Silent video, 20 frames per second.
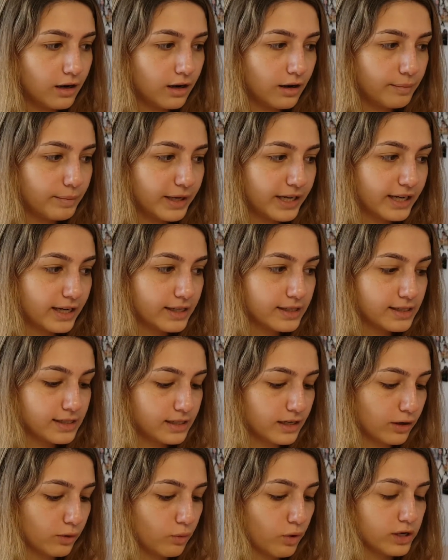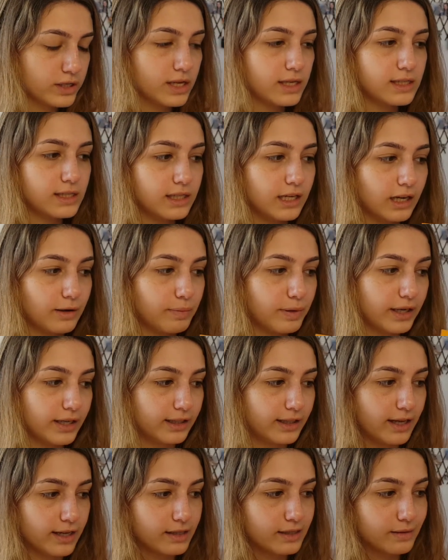because there was a sneak peek
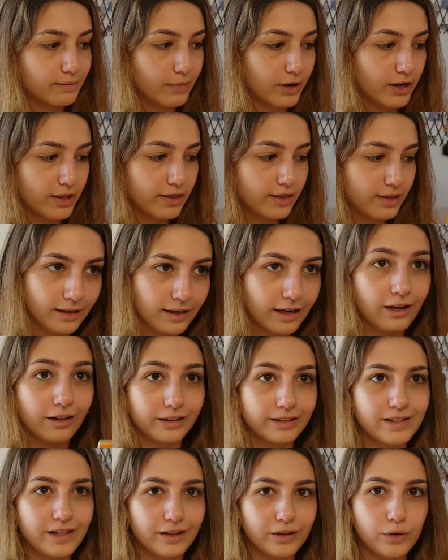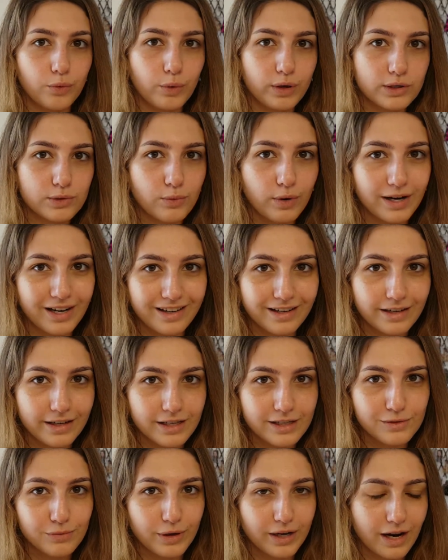last month. I'll tell you which one it
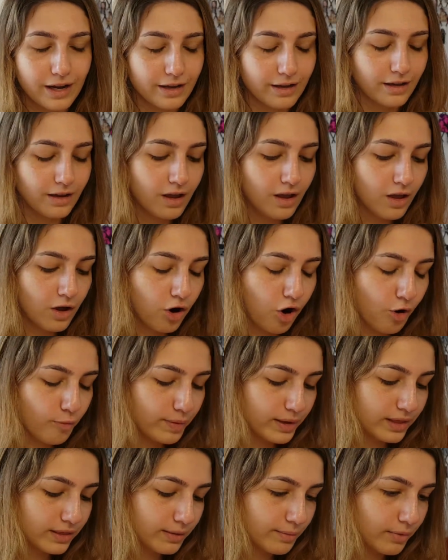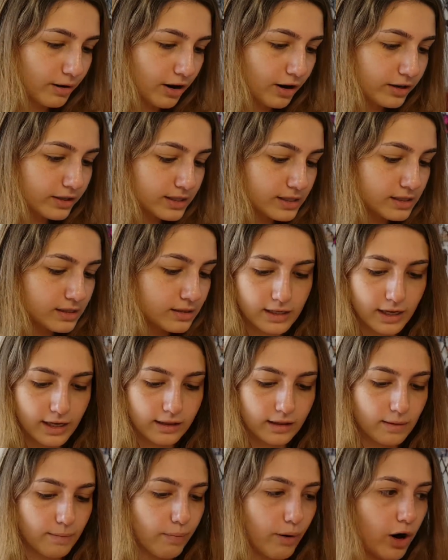is when I open the box. And
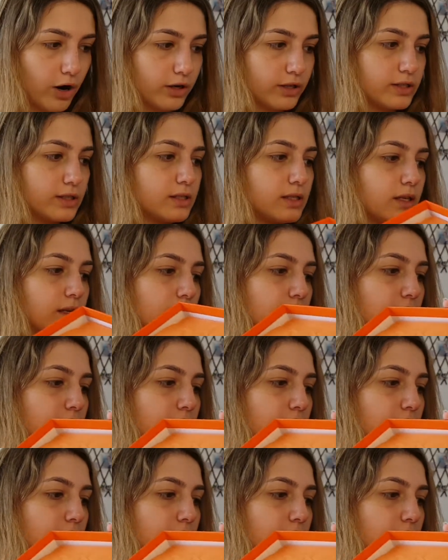the box